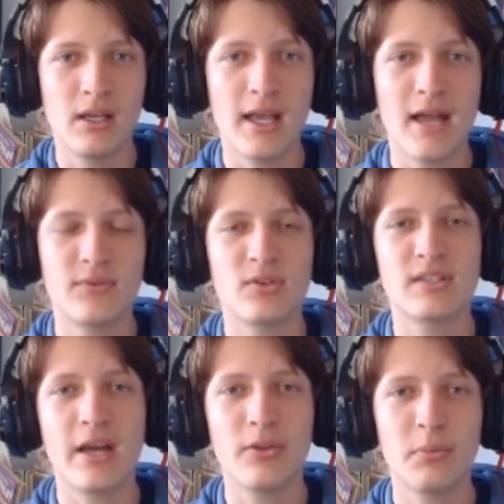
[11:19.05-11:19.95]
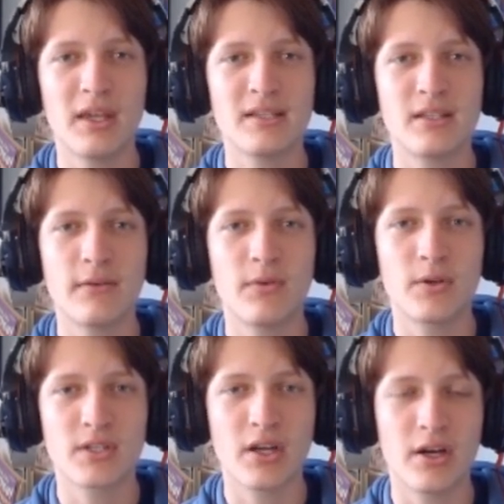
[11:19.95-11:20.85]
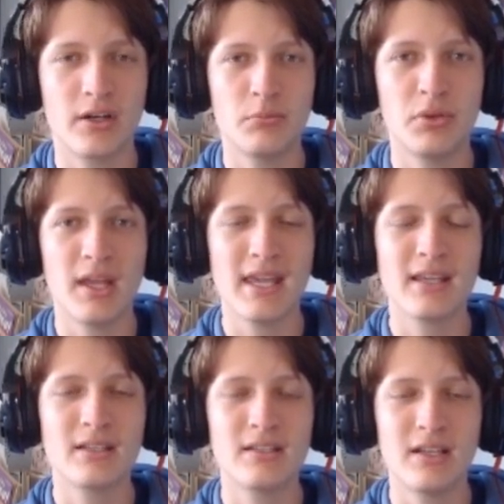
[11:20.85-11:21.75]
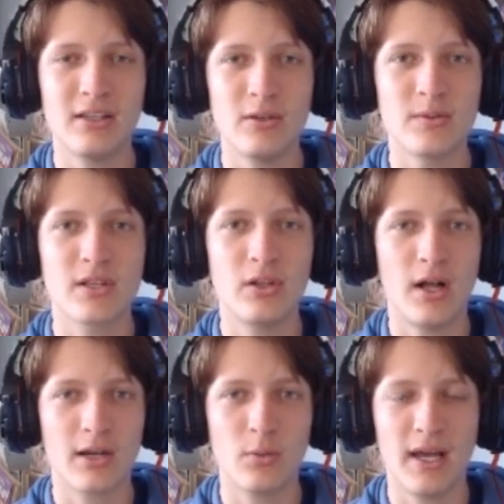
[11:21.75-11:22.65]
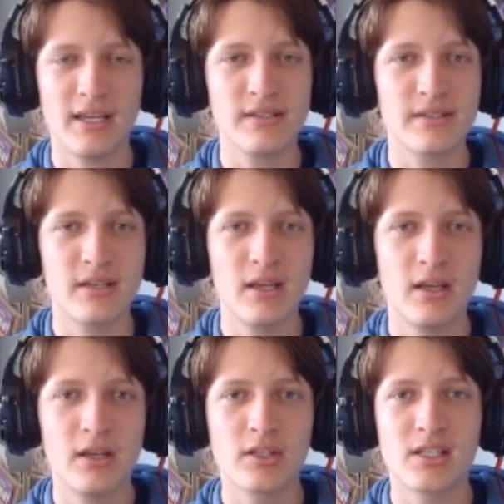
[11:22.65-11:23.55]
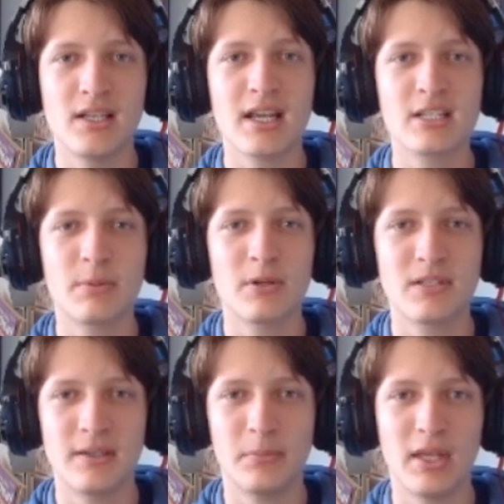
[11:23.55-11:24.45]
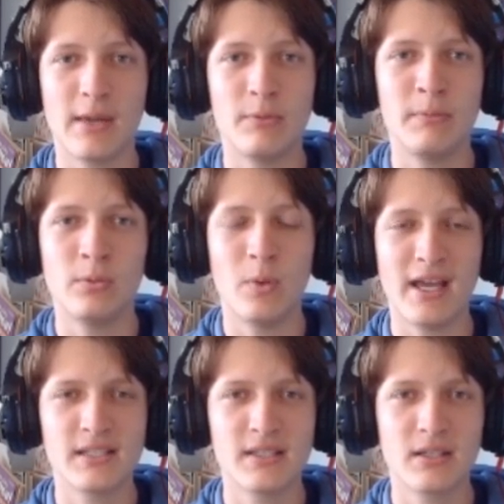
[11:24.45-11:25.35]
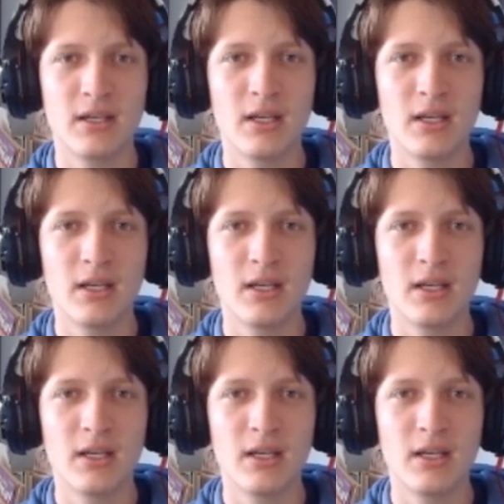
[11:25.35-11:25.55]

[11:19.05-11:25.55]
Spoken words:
After South plays their first card, play continues clockwise. So the next person to play would be West.